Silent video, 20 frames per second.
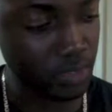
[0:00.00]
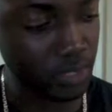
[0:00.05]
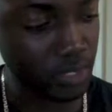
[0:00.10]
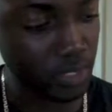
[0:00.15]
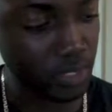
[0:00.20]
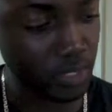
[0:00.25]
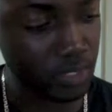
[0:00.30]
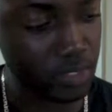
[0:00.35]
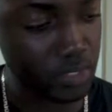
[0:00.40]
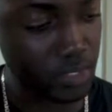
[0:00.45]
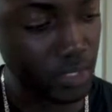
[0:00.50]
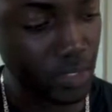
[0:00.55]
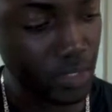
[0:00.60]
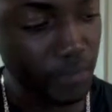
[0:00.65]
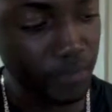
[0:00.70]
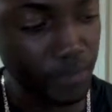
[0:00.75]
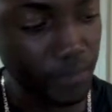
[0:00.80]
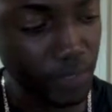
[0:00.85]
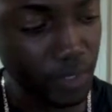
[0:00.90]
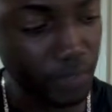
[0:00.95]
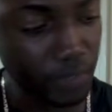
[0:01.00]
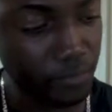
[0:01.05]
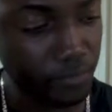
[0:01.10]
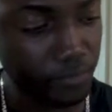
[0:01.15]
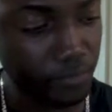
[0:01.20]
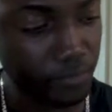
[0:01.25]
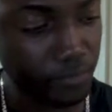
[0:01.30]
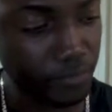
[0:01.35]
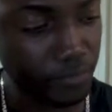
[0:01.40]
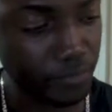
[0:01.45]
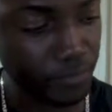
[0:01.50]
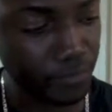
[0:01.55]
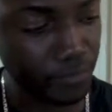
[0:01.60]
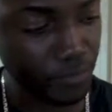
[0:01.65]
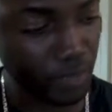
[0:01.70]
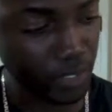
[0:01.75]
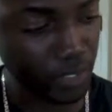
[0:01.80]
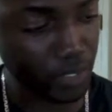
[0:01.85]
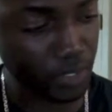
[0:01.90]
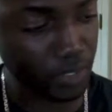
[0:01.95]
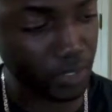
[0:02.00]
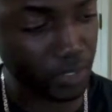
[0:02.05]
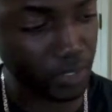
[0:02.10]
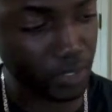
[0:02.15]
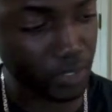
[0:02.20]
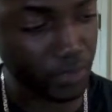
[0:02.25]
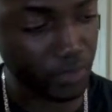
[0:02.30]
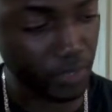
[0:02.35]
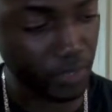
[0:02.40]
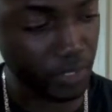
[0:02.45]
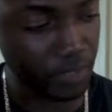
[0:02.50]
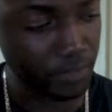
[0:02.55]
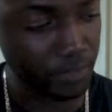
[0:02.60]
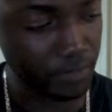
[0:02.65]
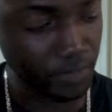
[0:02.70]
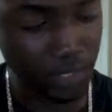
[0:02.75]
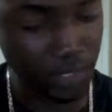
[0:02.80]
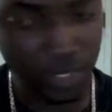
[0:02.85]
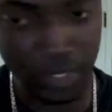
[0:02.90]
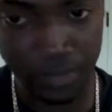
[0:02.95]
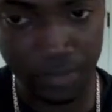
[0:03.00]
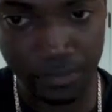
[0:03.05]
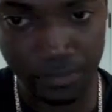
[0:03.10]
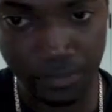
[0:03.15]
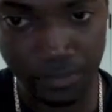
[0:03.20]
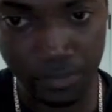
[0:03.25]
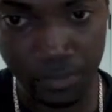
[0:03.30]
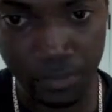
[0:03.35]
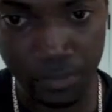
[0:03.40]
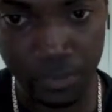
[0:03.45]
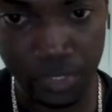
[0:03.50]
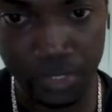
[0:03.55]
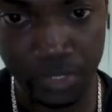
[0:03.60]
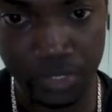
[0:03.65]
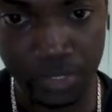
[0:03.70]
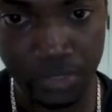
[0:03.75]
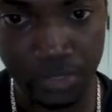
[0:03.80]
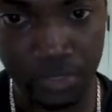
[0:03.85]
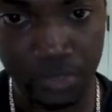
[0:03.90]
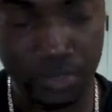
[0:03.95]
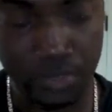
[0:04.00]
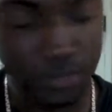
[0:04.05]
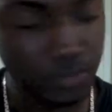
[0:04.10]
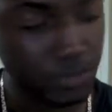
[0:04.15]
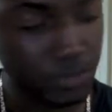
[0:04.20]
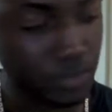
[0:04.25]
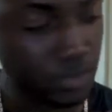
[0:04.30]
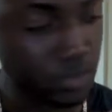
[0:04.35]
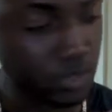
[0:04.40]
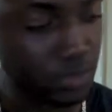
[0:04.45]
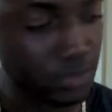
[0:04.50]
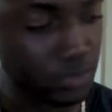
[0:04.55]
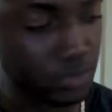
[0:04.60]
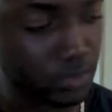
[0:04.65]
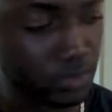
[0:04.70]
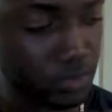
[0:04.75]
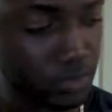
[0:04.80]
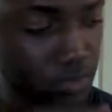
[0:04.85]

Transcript: that. If if I can figure out where to close